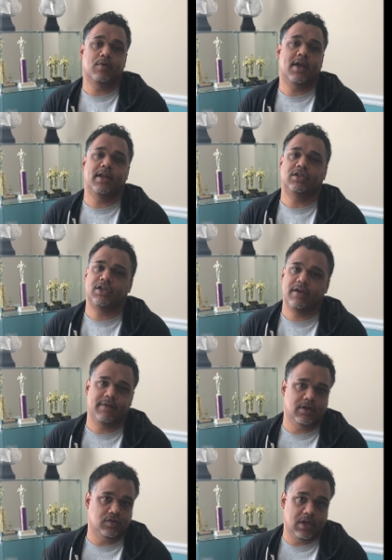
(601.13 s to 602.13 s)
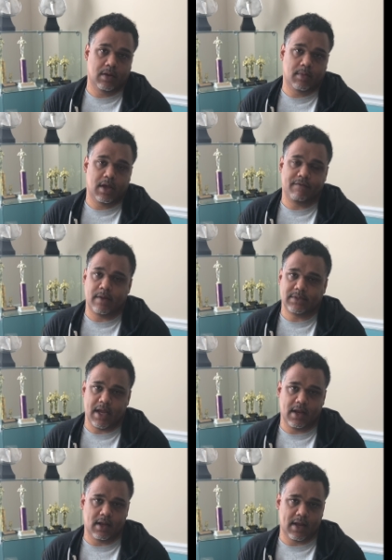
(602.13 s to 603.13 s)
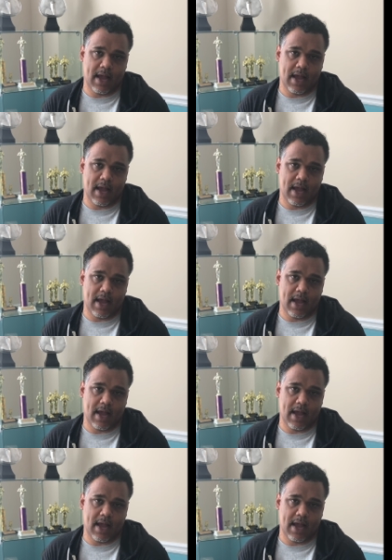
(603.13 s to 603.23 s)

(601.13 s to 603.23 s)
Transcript: can achieve their dream of obtaining a